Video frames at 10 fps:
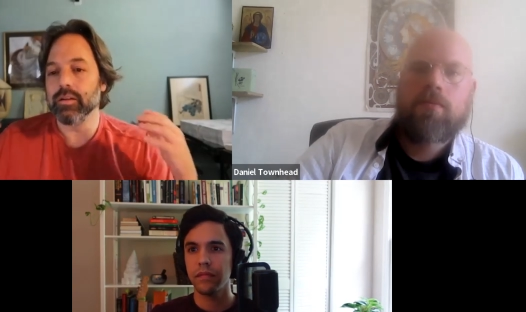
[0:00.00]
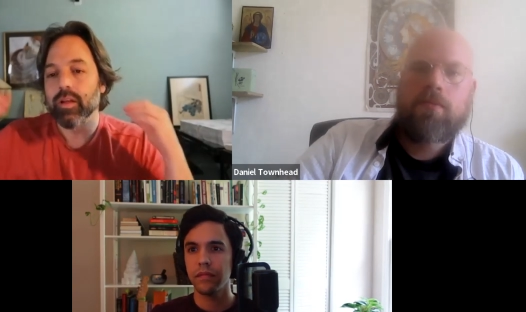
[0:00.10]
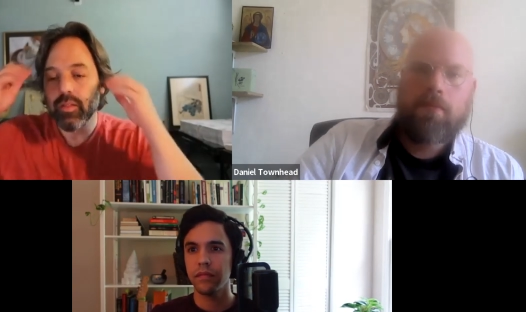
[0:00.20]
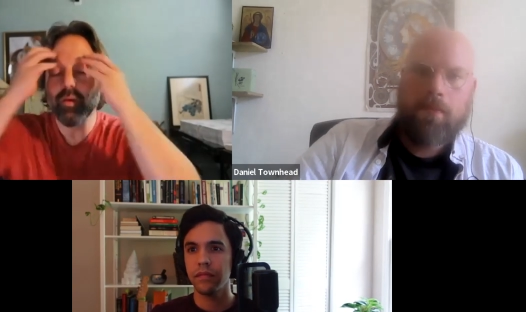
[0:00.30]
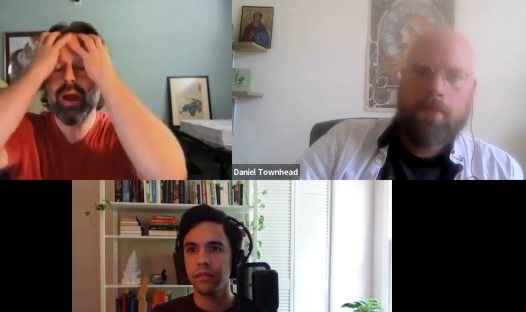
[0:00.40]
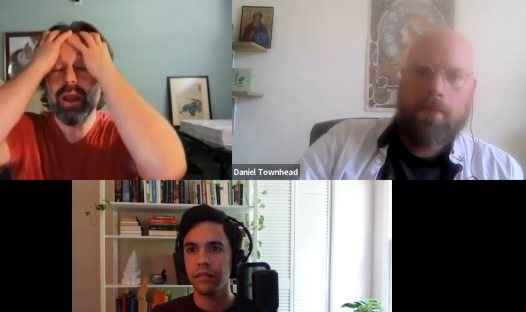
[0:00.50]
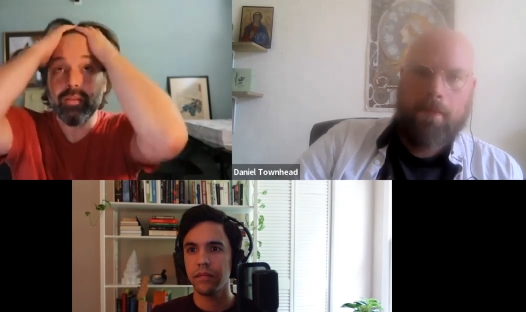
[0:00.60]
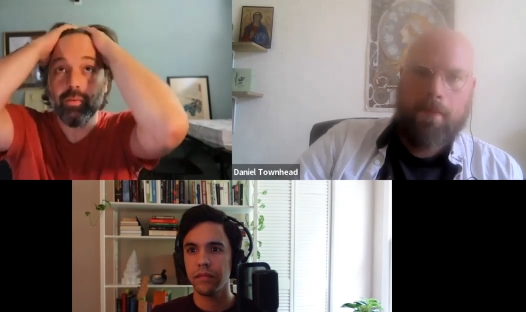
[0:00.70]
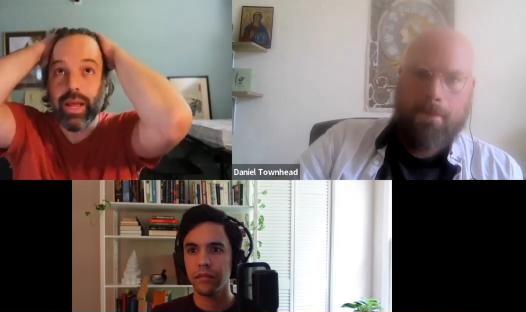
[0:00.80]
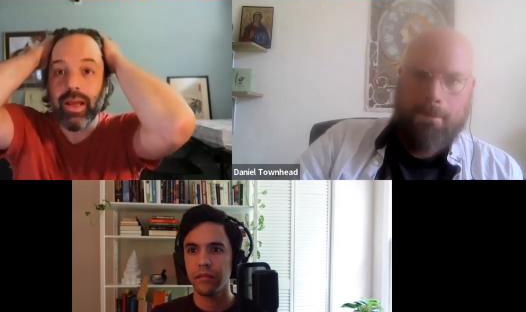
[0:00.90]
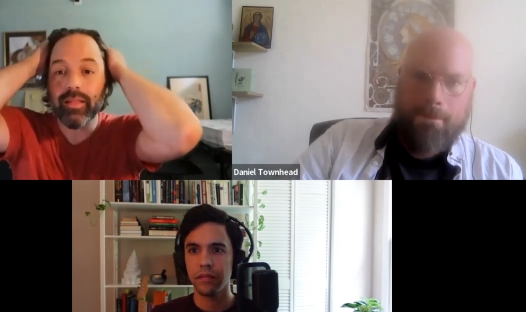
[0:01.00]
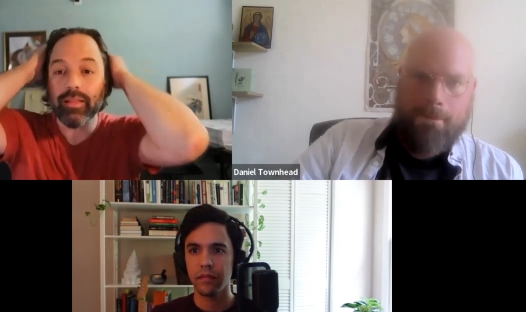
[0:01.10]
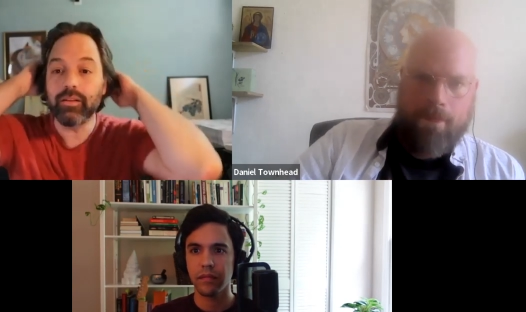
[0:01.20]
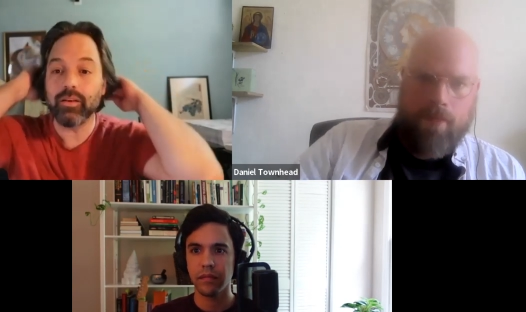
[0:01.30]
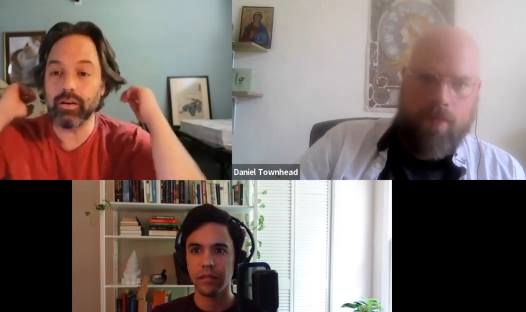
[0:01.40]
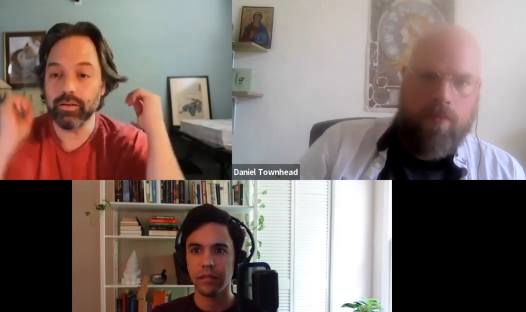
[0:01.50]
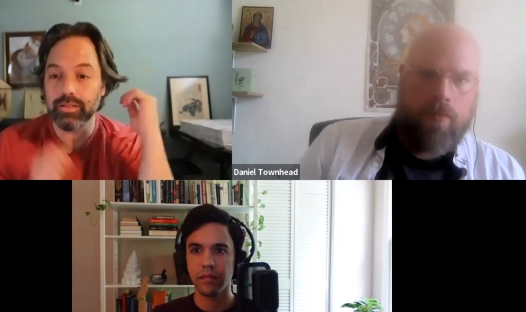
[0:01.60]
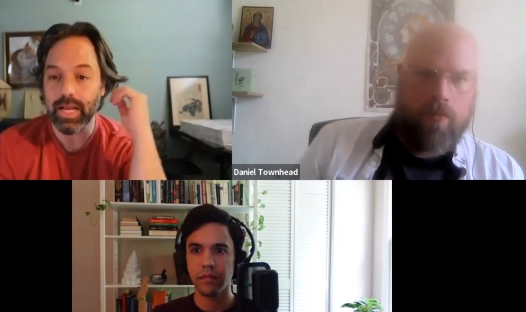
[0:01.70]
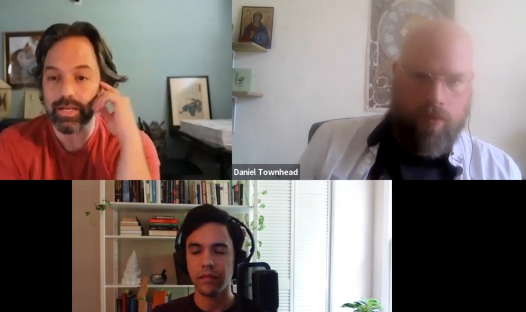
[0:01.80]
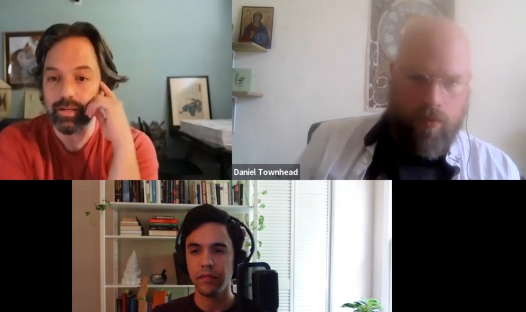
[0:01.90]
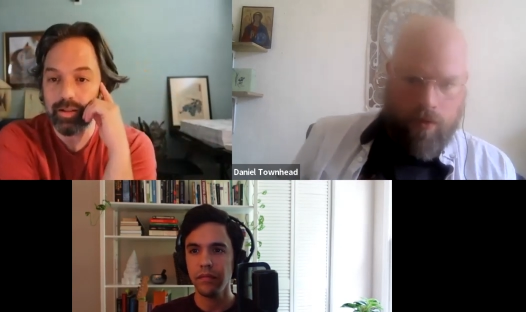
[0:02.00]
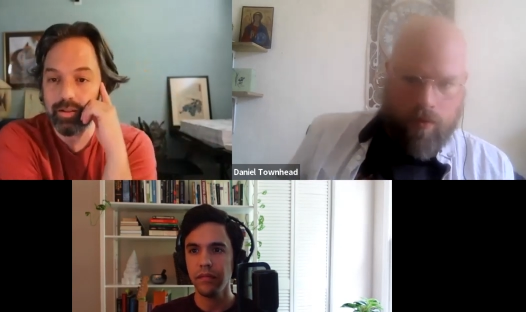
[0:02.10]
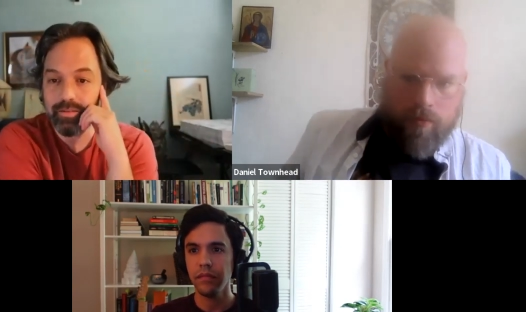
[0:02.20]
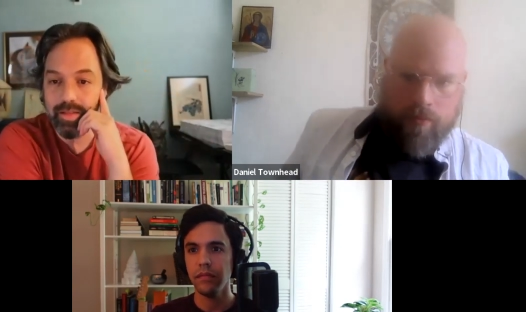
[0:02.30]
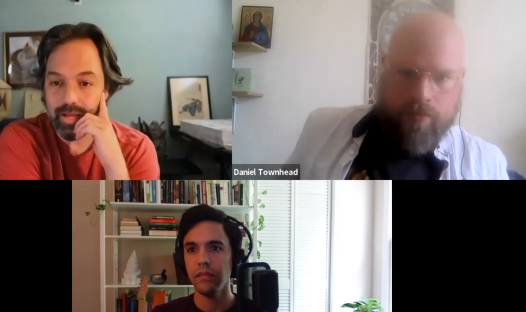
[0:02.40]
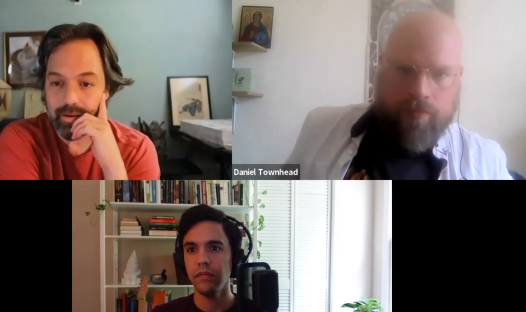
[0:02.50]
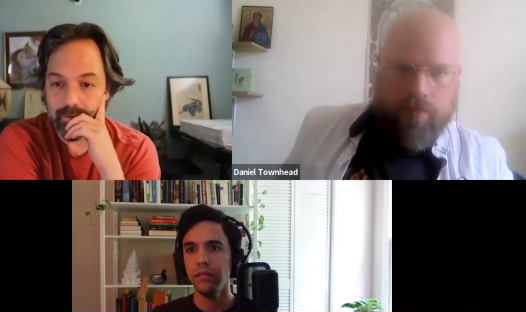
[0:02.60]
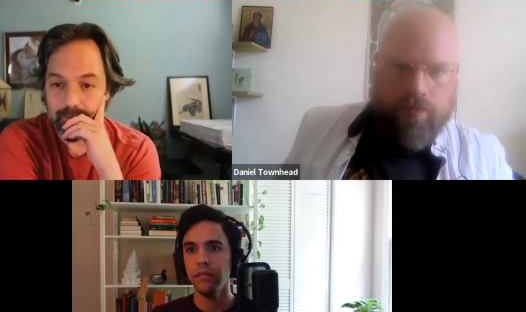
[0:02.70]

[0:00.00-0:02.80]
Speaker 1: the way the way I think to understand it is that